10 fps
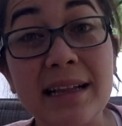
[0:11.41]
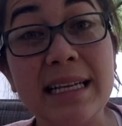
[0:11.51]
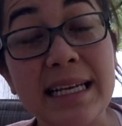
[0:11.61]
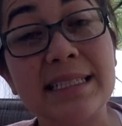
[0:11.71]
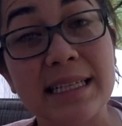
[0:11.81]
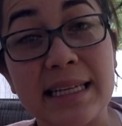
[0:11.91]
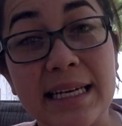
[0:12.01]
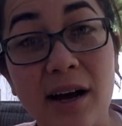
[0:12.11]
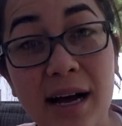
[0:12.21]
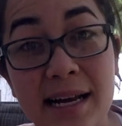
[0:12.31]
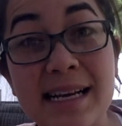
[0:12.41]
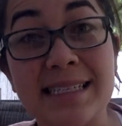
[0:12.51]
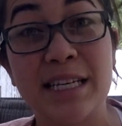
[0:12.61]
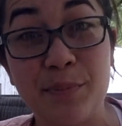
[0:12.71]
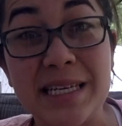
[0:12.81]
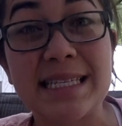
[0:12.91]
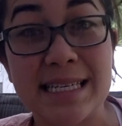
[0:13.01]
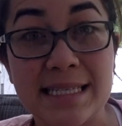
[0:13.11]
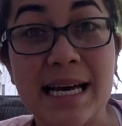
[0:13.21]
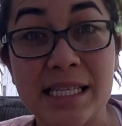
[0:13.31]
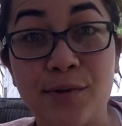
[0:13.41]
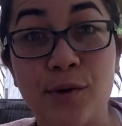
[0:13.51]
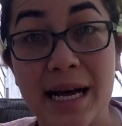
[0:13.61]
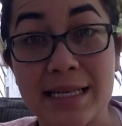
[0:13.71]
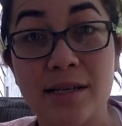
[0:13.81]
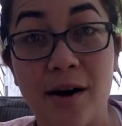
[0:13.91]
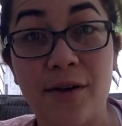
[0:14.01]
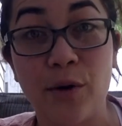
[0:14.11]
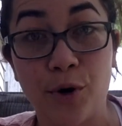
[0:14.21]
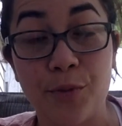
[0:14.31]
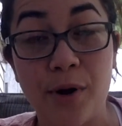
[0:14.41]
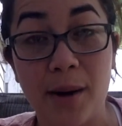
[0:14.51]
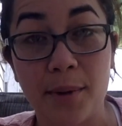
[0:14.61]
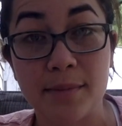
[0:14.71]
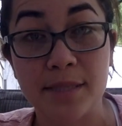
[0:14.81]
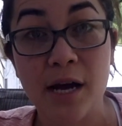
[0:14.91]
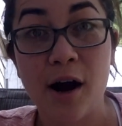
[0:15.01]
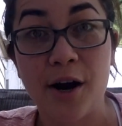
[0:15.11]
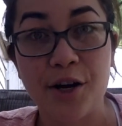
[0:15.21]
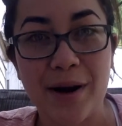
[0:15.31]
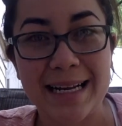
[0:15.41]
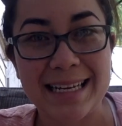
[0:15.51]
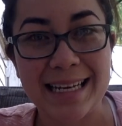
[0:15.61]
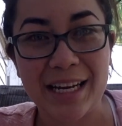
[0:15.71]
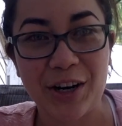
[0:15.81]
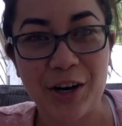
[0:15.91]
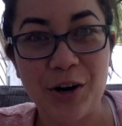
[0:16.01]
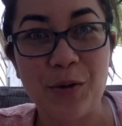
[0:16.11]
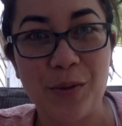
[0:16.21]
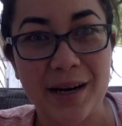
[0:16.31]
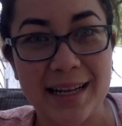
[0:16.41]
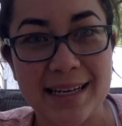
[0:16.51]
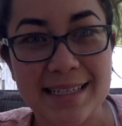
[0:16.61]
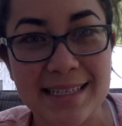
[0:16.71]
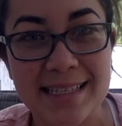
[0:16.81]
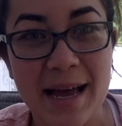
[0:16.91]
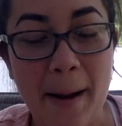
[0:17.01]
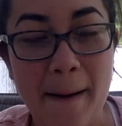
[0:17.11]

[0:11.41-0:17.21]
need to lean on to be successful at solving word problems. Are you ready to hear what it is?